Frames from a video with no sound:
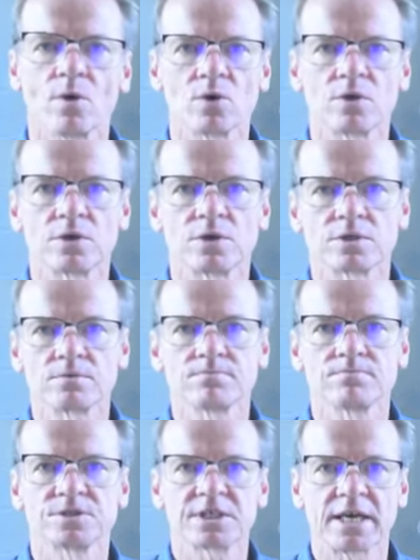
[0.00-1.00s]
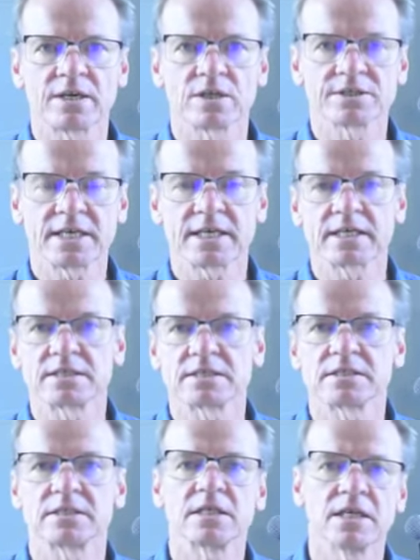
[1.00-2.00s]
or scale
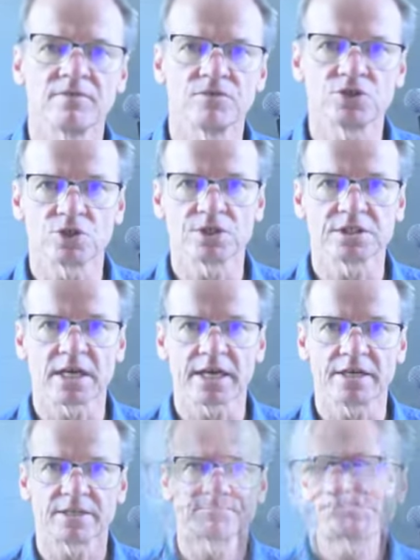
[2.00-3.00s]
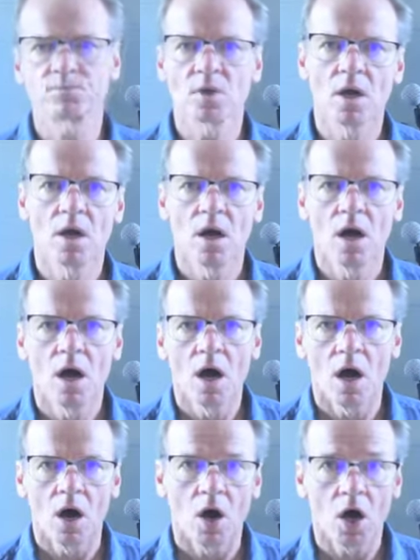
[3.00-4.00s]
settings if you so desire.
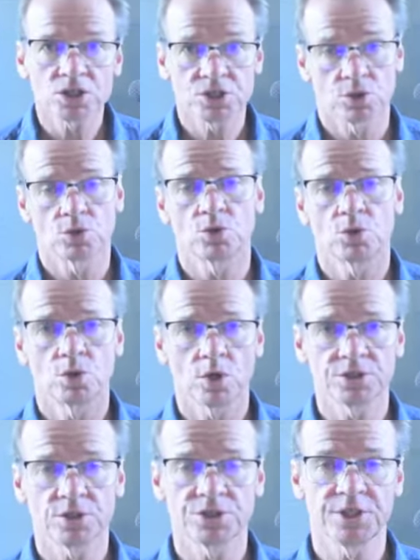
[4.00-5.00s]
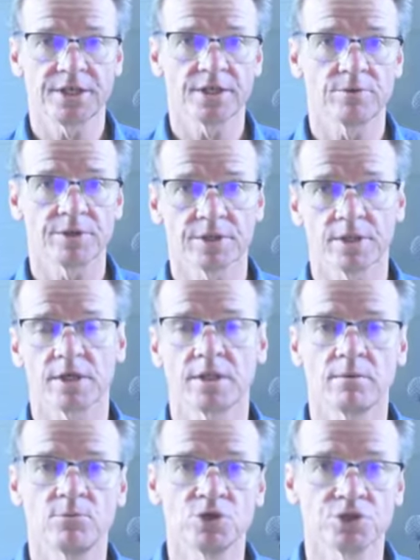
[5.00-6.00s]
Also associated with the
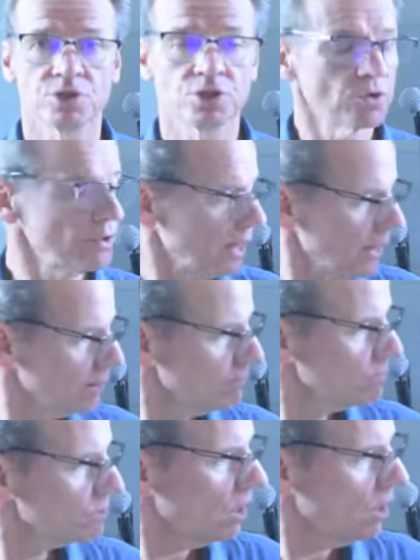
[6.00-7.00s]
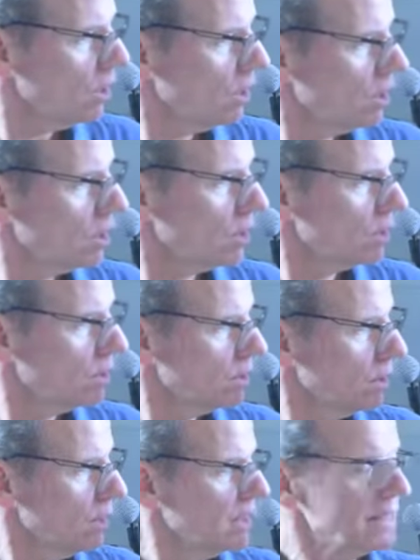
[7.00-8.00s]
musical note names are
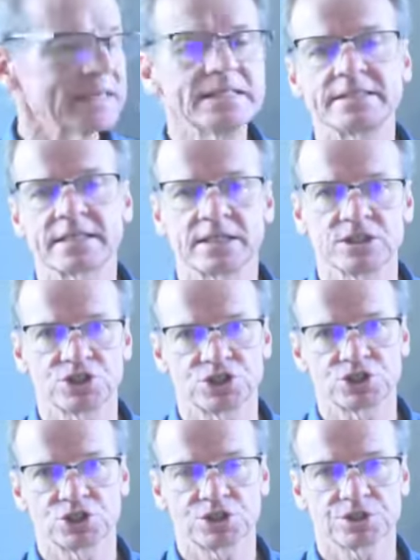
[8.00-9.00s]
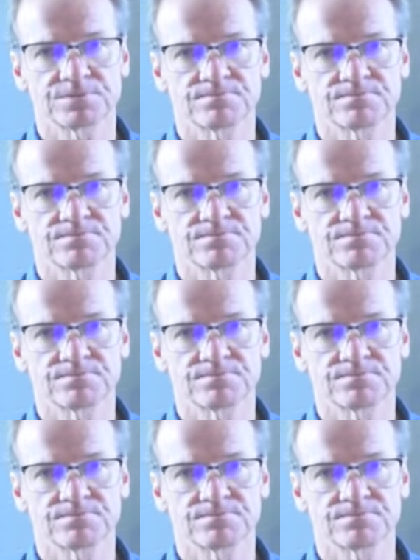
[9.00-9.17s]
key signatures.